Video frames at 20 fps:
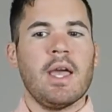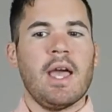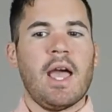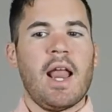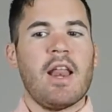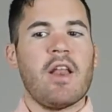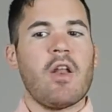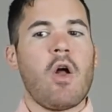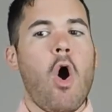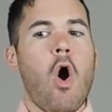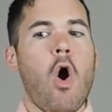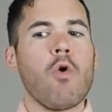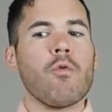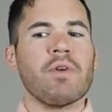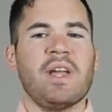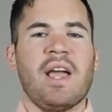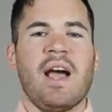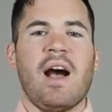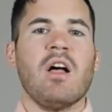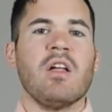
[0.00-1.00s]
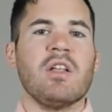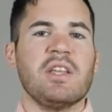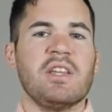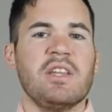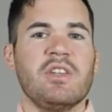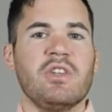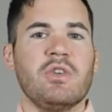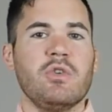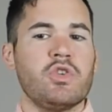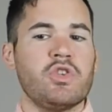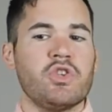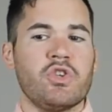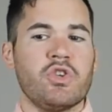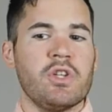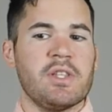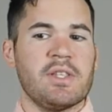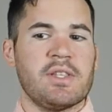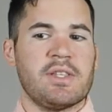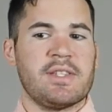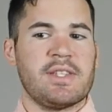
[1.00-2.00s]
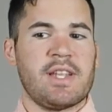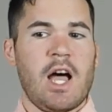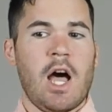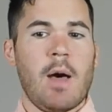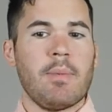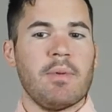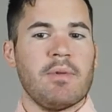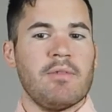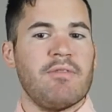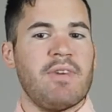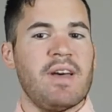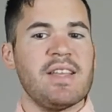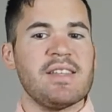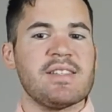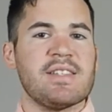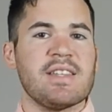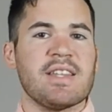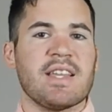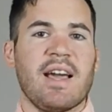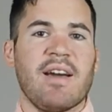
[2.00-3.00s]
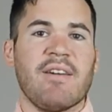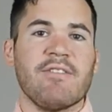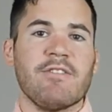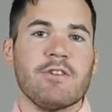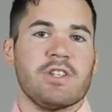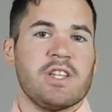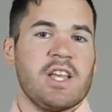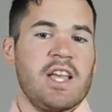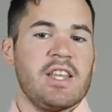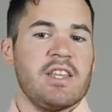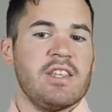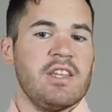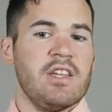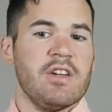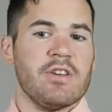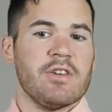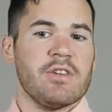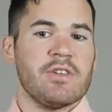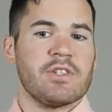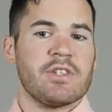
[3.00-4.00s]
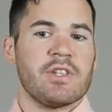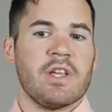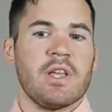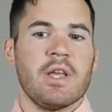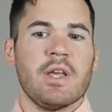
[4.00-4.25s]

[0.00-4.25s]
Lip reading: In all reality, you shouldn't stop investing after 10 years.